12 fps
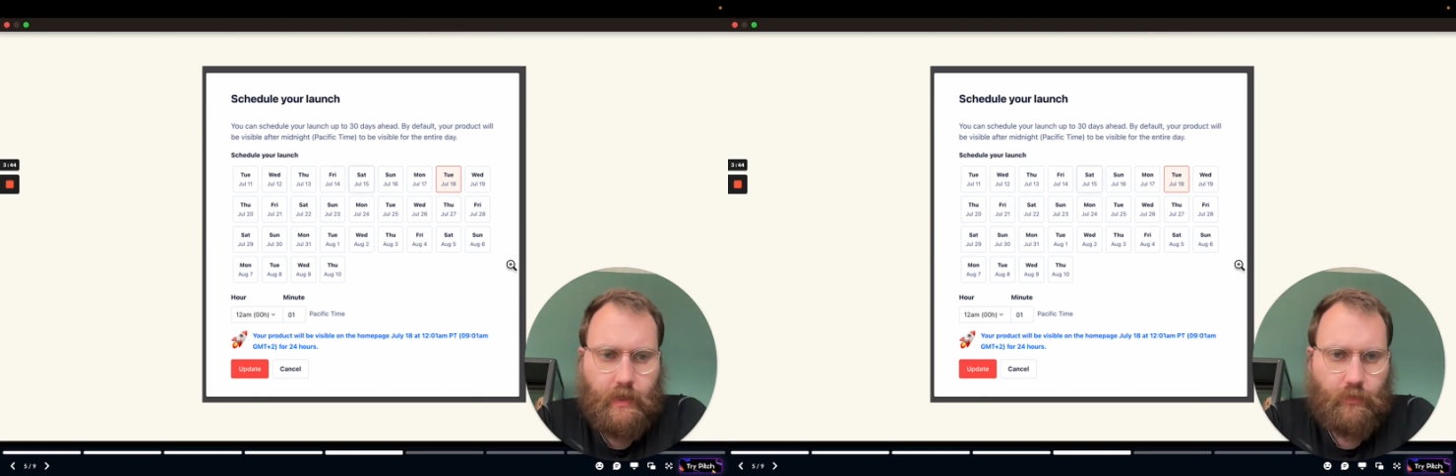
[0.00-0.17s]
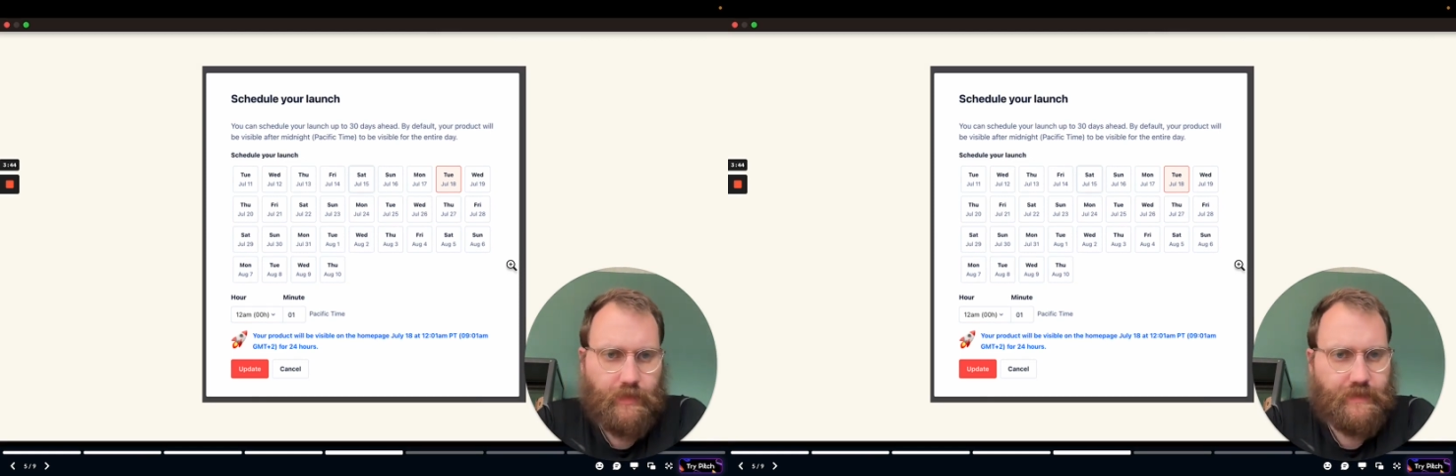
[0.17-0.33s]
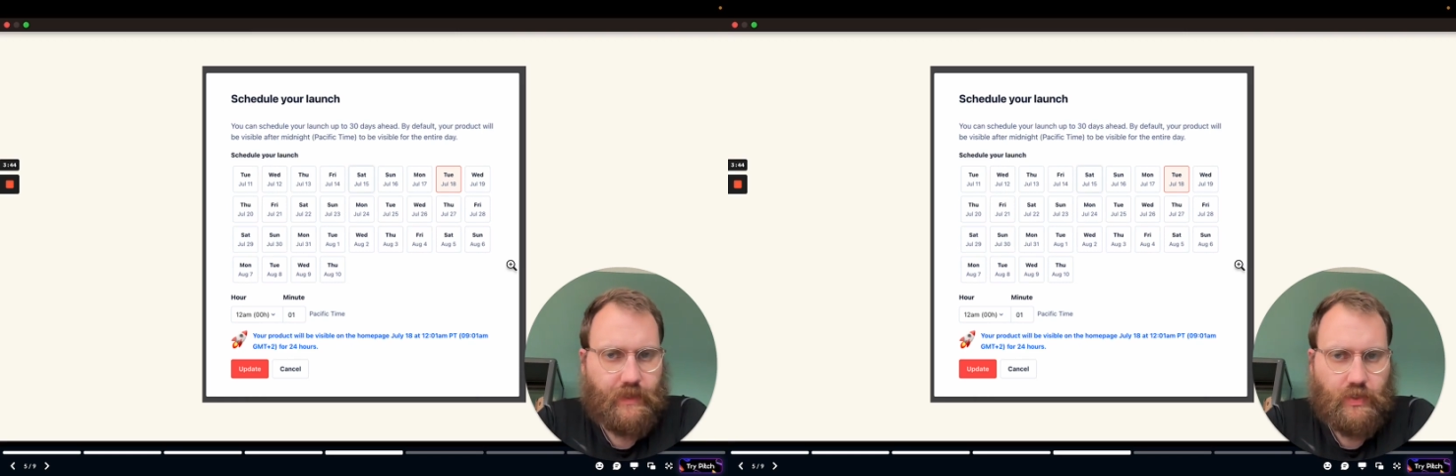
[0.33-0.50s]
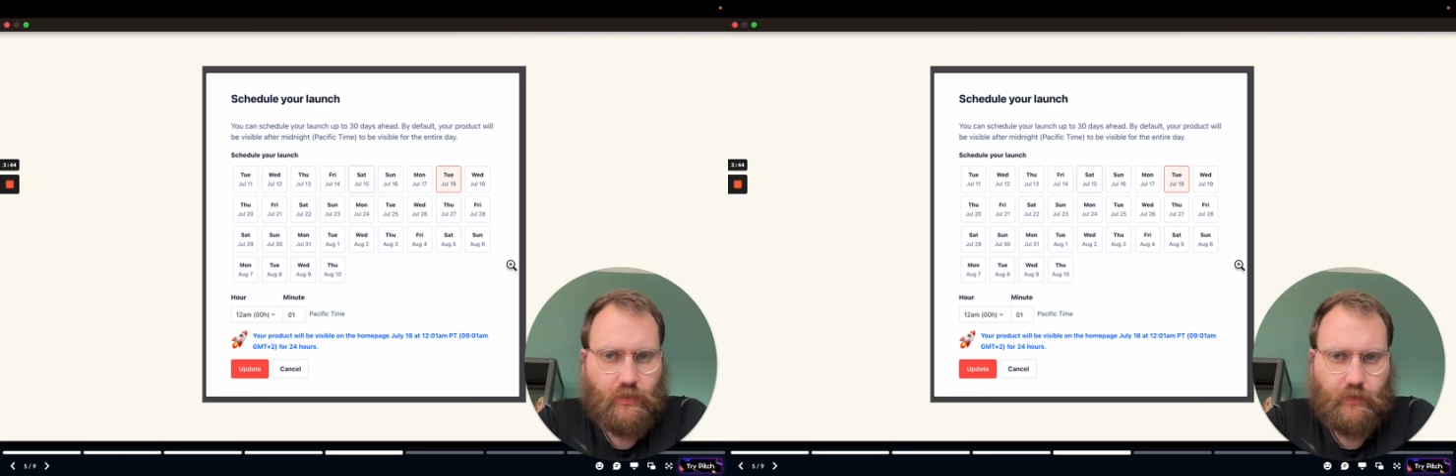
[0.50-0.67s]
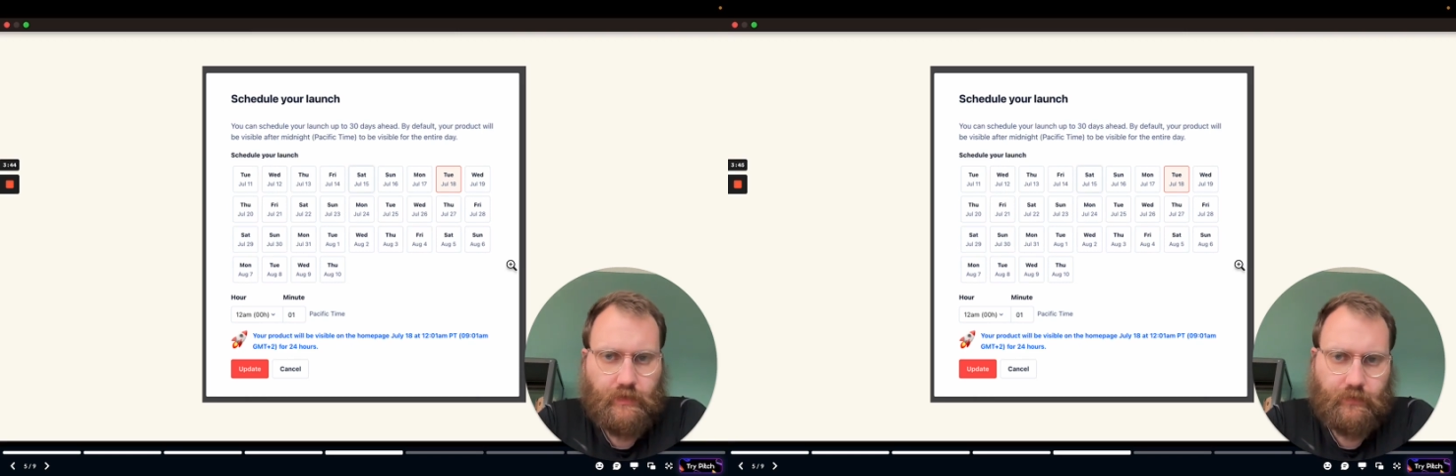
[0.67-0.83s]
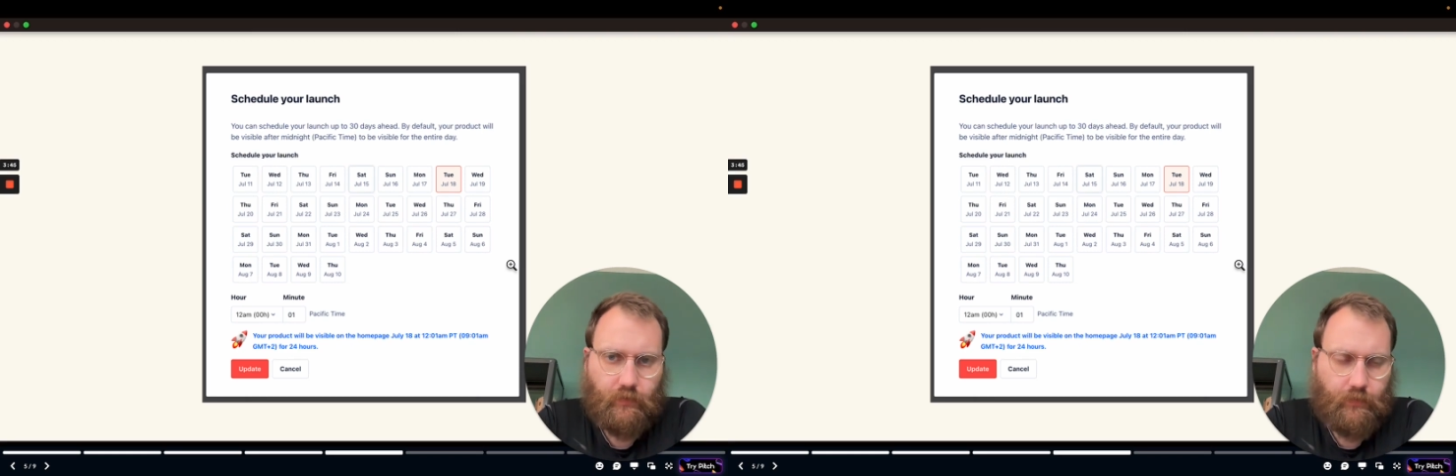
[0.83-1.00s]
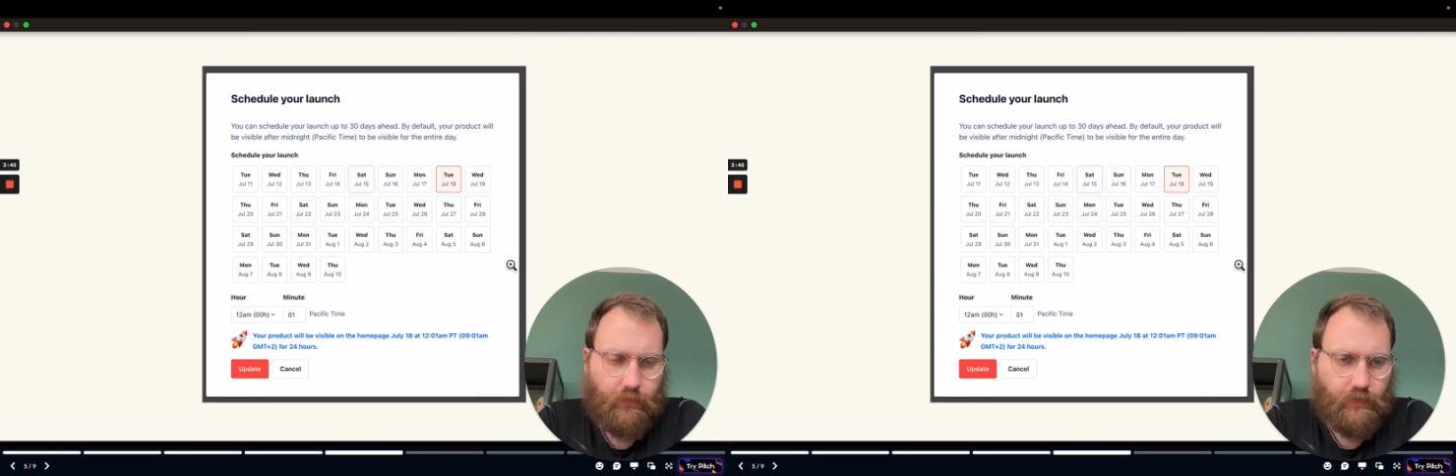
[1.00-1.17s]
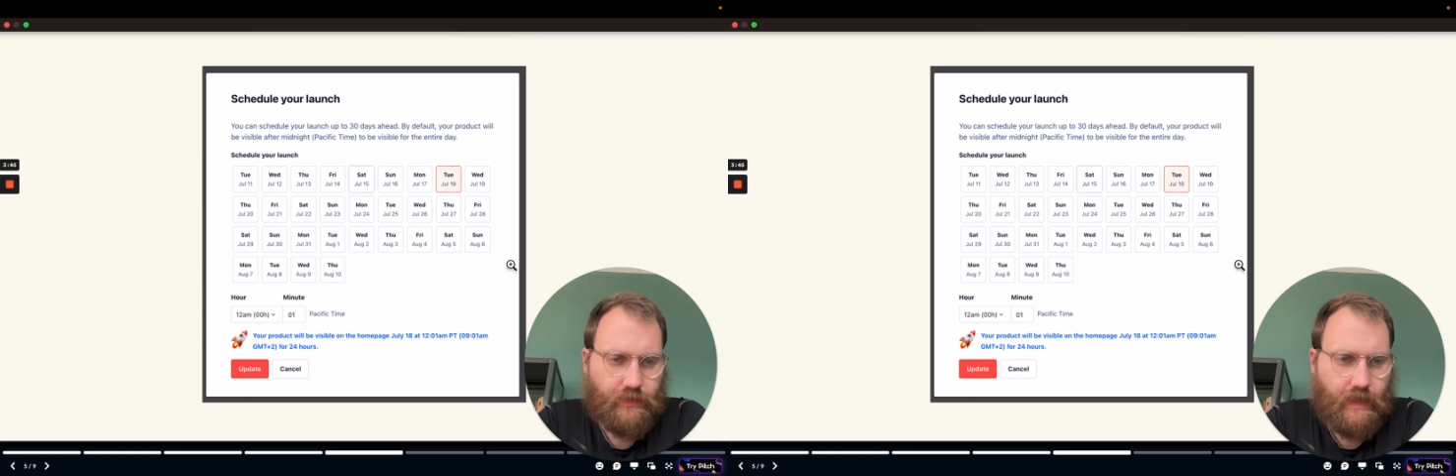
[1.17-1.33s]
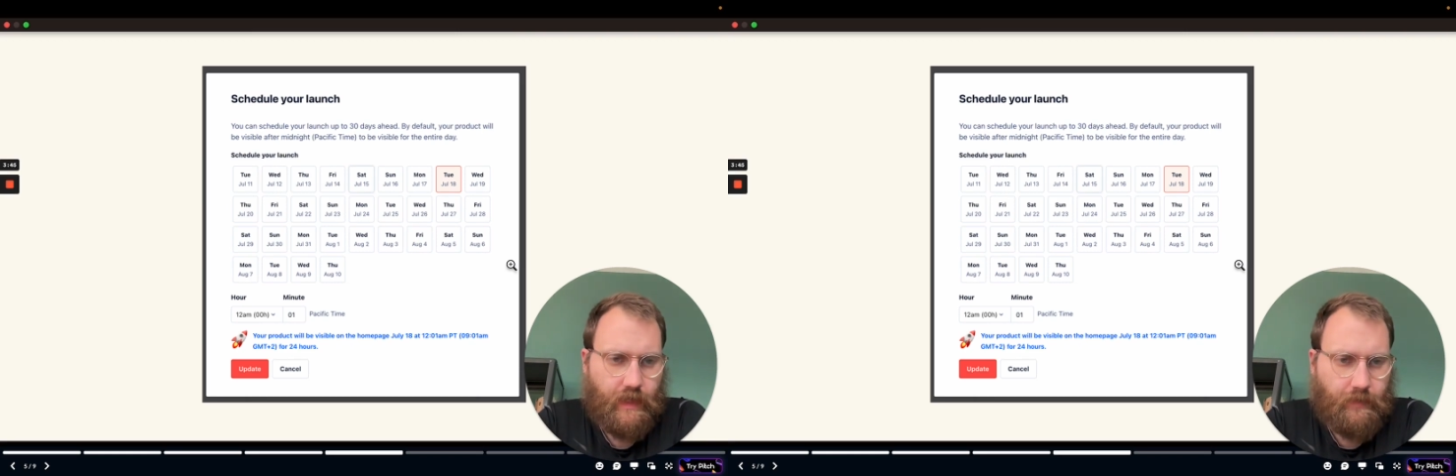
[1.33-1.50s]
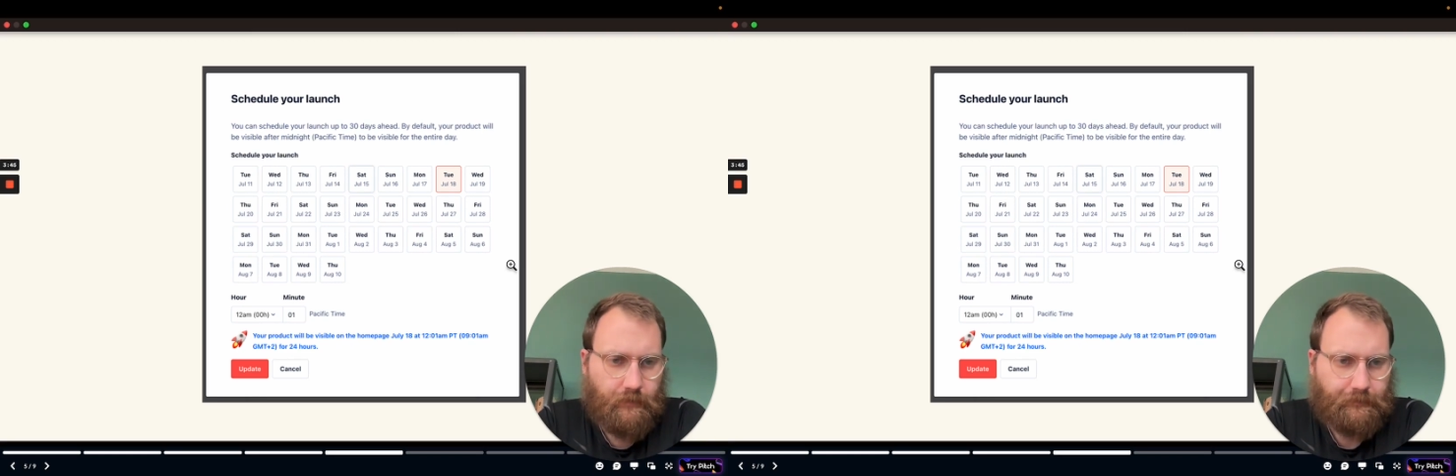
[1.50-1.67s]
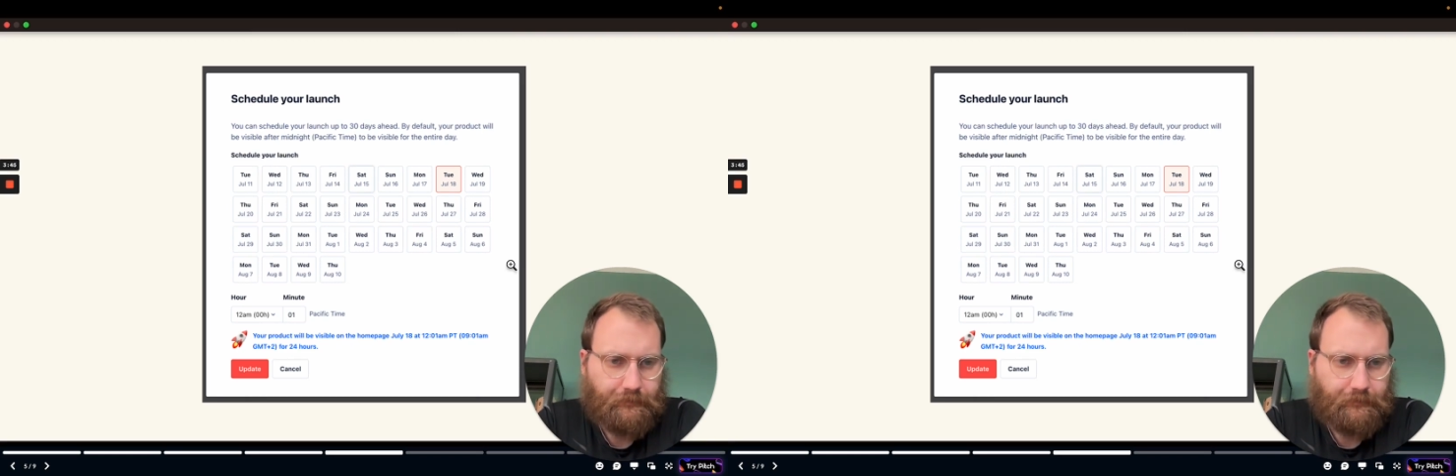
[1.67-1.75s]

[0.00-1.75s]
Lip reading: reschedule this for Thursday.